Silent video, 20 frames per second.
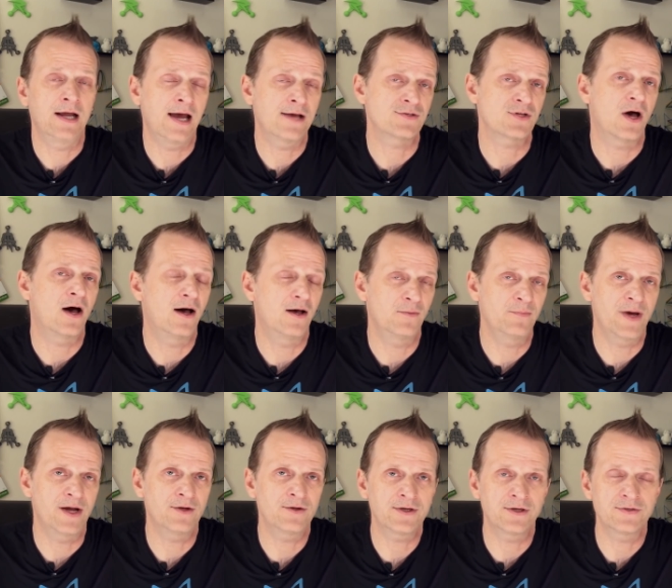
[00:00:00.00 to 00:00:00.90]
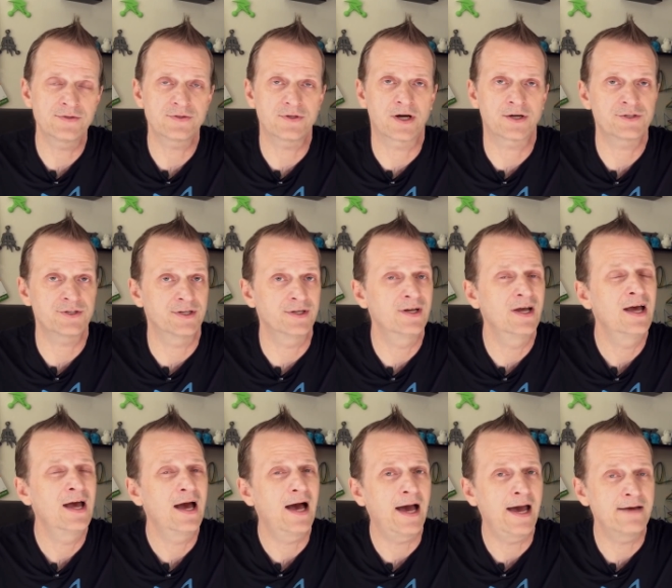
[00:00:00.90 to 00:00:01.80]
It has all metal construction.
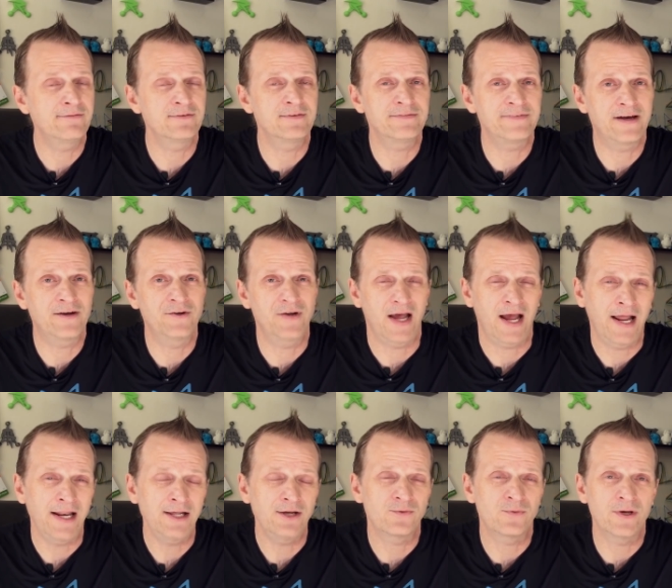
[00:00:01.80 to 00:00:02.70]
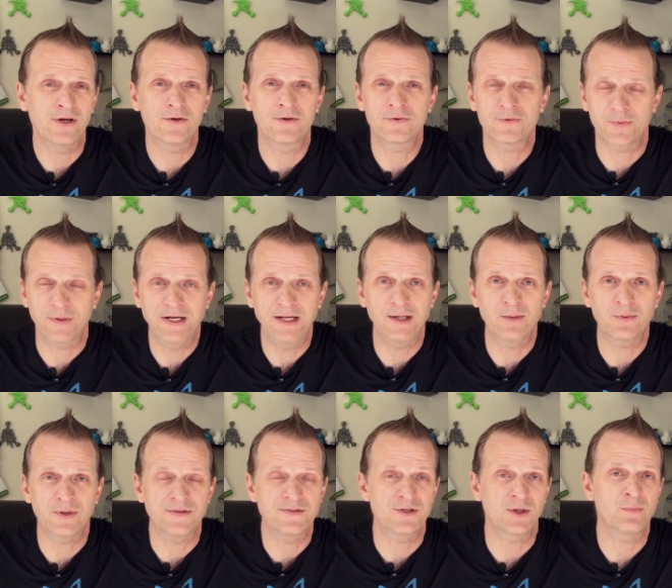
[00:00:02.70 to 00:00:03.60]
I haven't found any real 3D
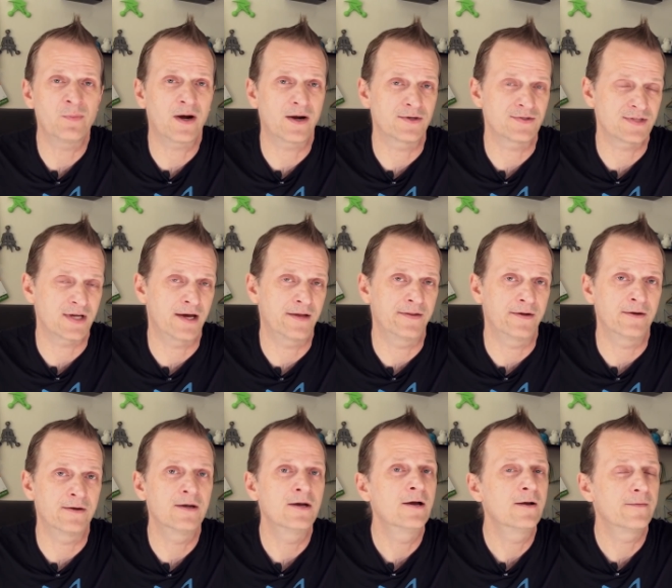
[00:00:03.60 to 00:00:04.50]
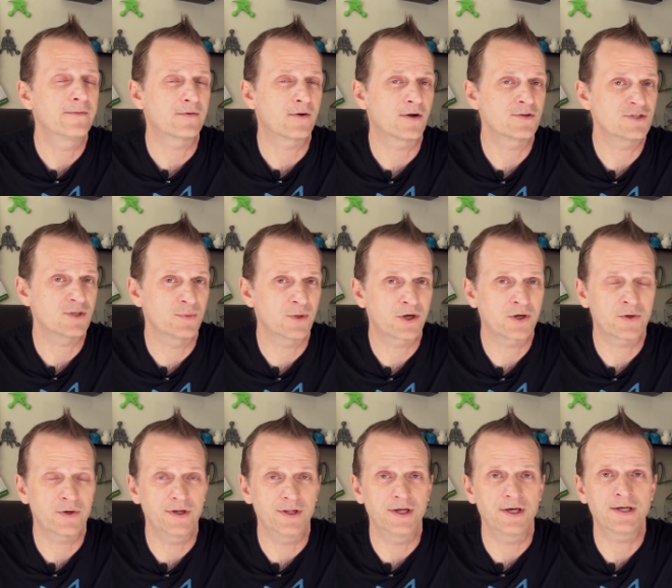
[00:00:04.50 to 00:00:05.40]
printed parts on there. There are some
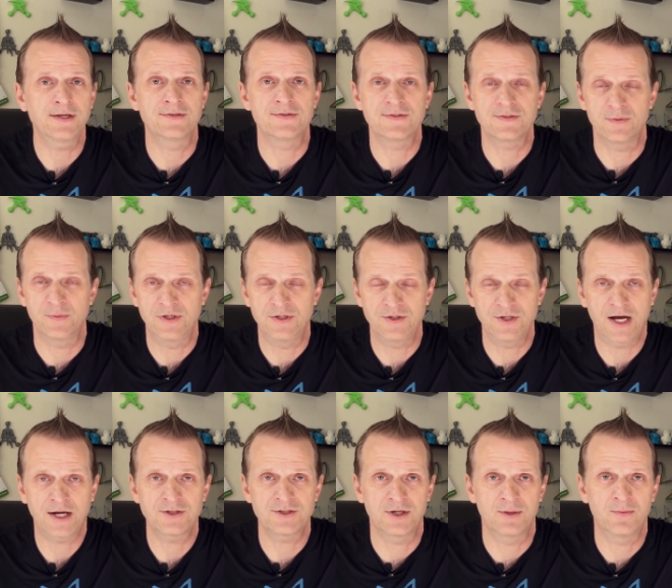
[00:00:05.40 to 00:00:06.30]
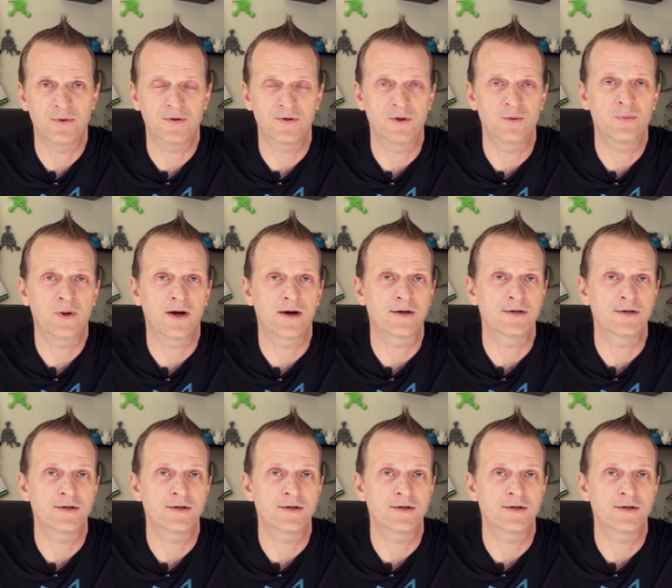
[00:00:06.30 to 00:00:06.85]
acrylic and some injection molded